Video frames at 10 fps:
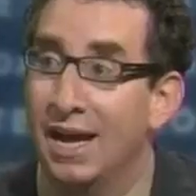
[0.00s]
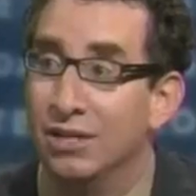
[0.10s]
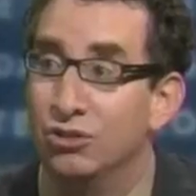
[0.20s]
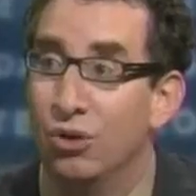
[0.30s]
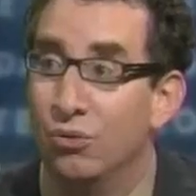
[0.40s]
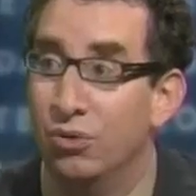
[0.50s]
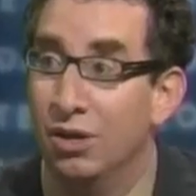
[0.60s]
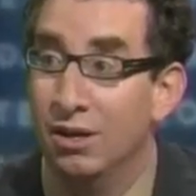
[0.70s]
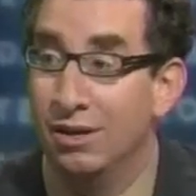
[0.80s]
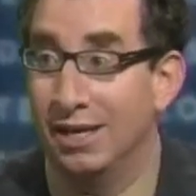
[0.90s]
and so
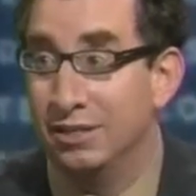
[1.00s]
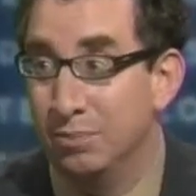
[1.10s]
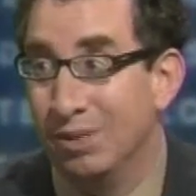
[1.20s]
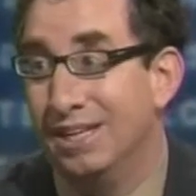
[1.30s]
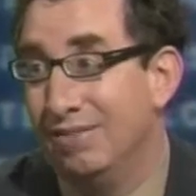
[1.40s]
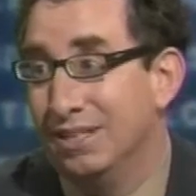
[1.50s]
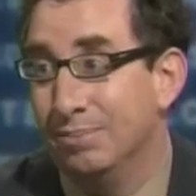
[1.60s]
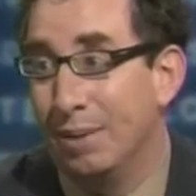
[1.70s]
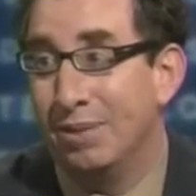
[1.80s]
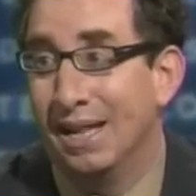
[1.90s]
it is believed
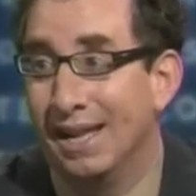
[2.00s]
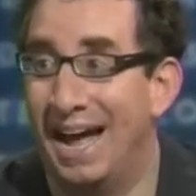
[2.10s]
this might be the